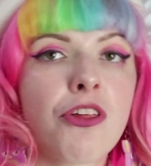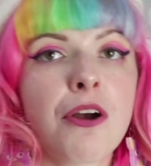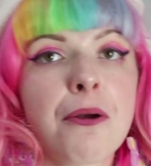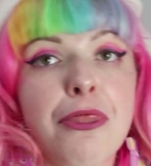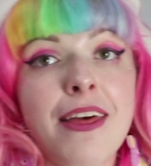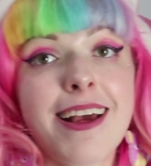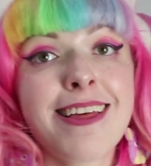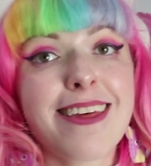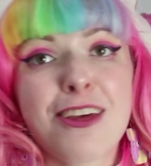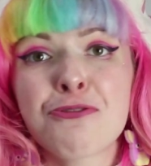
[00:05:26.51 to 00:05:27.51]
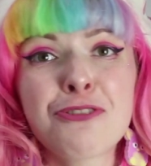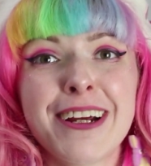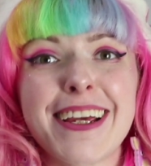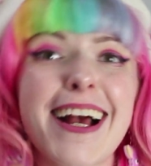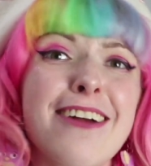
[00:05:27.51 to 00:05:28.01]
So this is
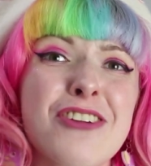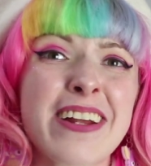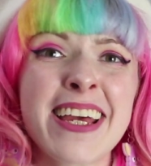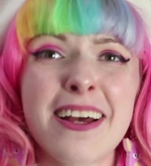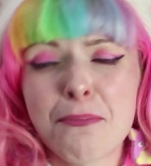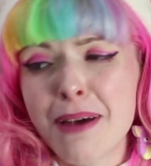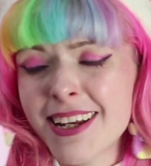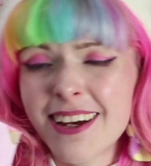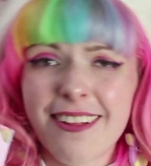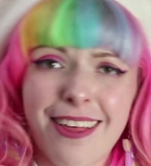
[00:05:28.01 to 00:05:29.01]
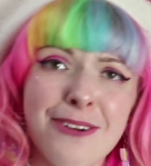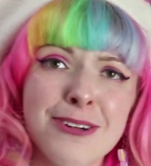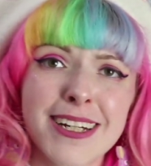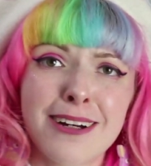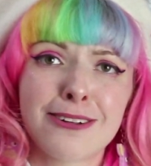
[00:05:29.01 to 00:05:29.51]
free, actually. I made it, I
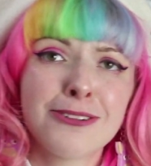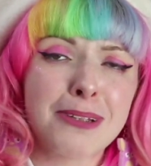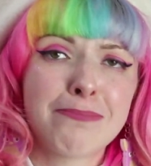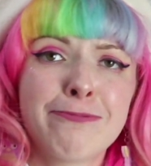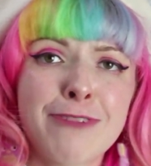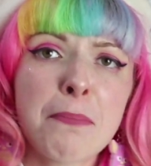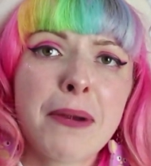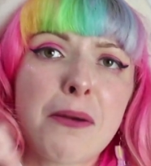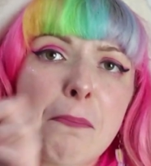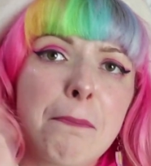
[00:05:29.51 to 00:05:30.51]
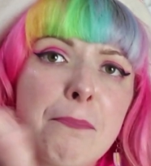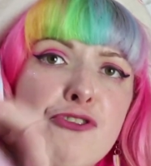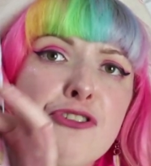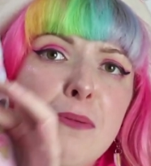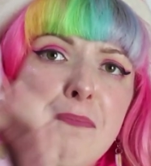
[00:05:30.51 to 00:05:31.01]
sewed it, I've got the fabric, I
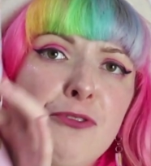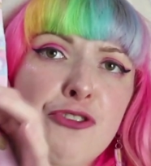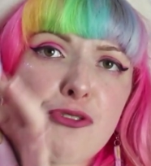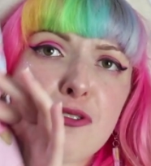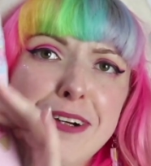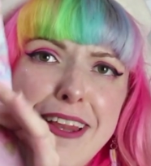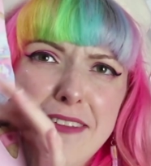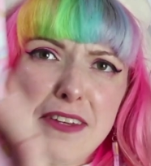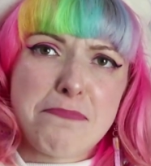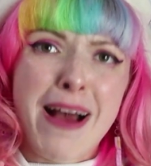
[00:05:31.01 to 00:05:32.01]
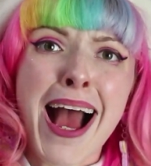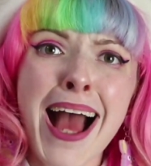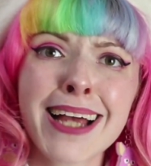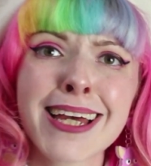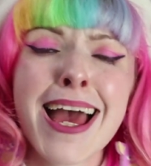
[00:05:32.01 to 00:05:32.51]
drew the drawings on the
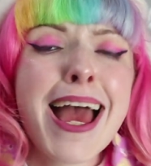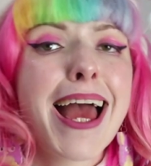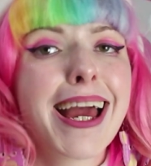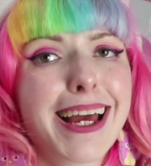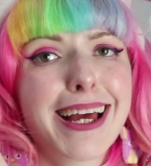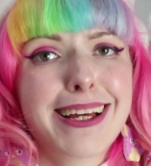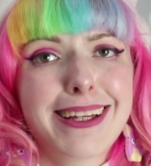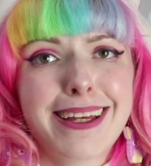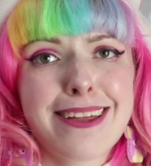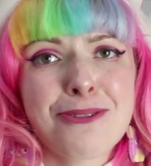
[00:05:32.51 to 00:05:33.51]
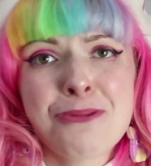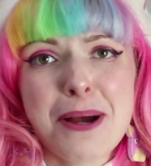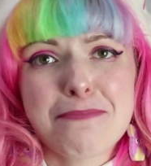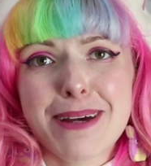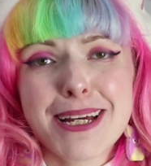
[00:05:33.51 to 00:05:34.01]
bag. It's all
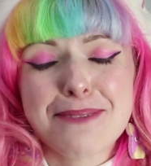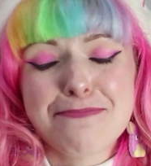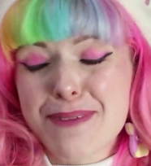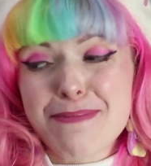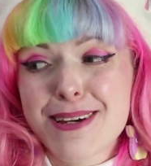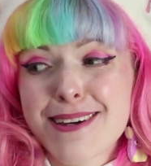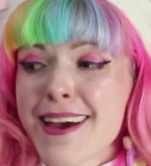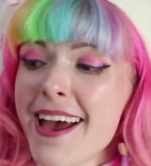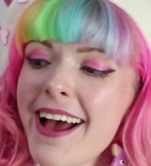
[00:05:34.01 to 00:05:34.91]
handmade, baby.